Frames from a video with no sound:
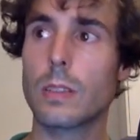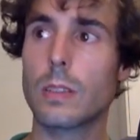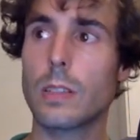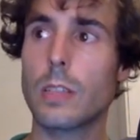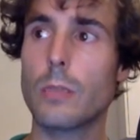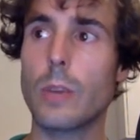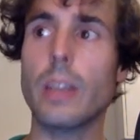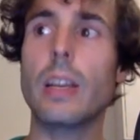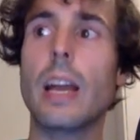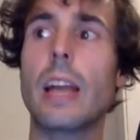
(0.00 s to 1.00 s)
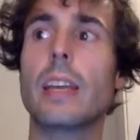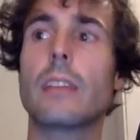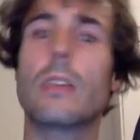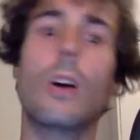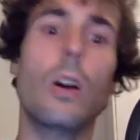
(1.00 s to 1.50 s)
This way I get
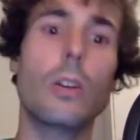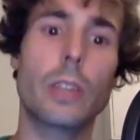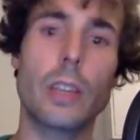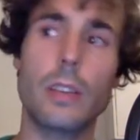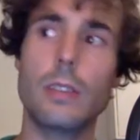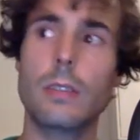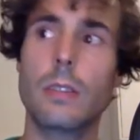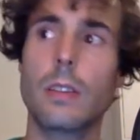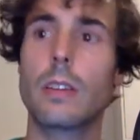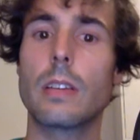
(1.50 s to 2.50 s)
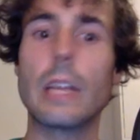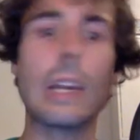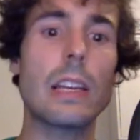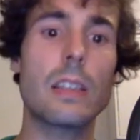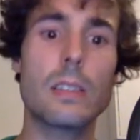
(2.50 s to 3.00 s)
all the keys in a
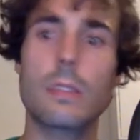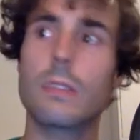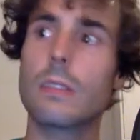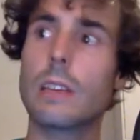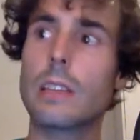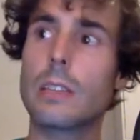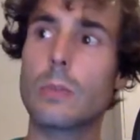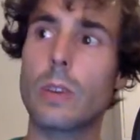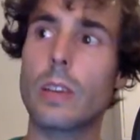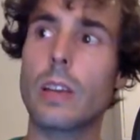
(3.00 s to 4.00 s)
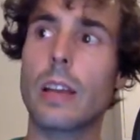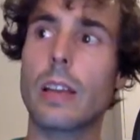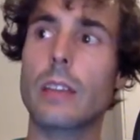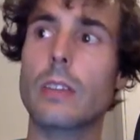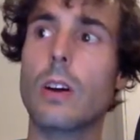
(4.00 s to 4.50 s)
list, and this way I
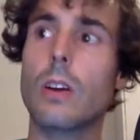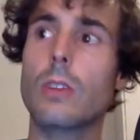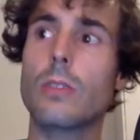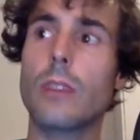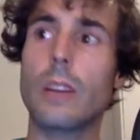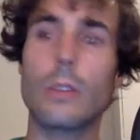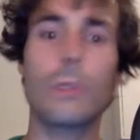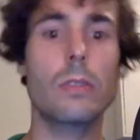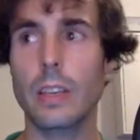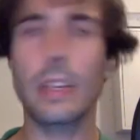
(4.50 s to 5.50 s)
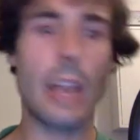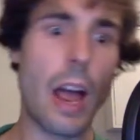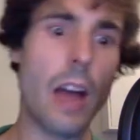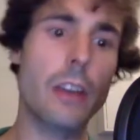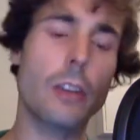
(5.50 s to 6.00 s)
get all the values in
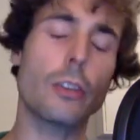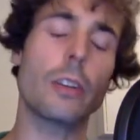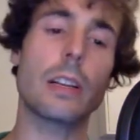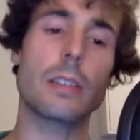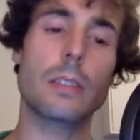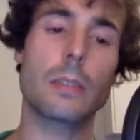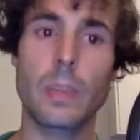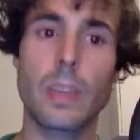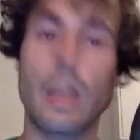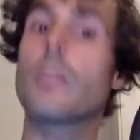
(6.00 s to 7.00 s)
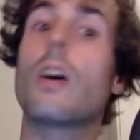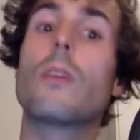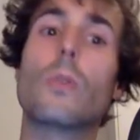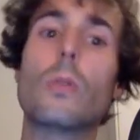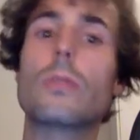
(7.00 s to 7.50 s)
another list. And of
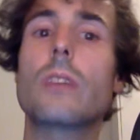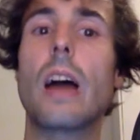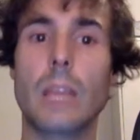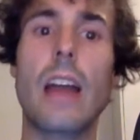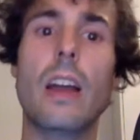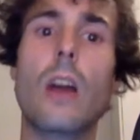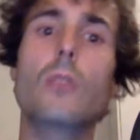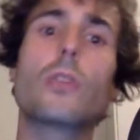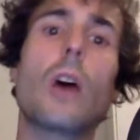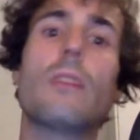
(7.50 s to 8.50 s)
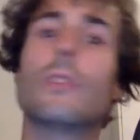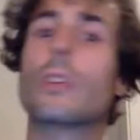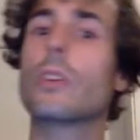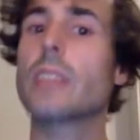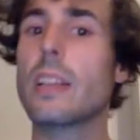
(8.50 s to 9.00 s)
course, I also have the
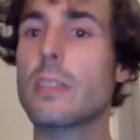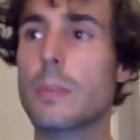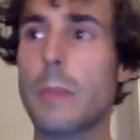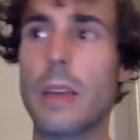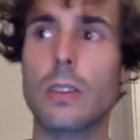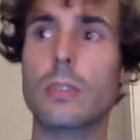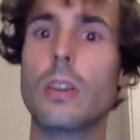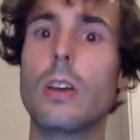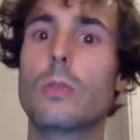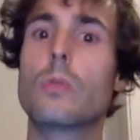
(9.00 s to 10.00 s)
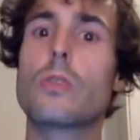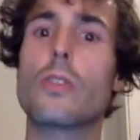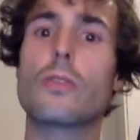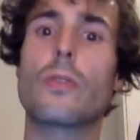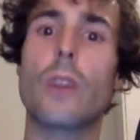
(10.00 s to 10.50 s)
contains method to
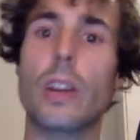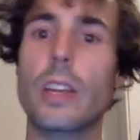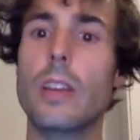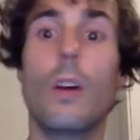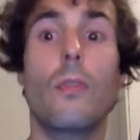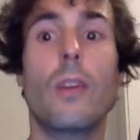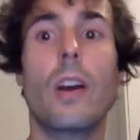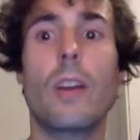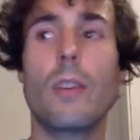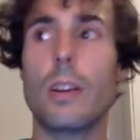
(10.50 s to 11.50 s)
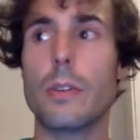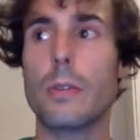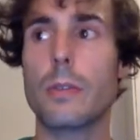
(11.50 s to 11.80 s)
search for a key or for a value.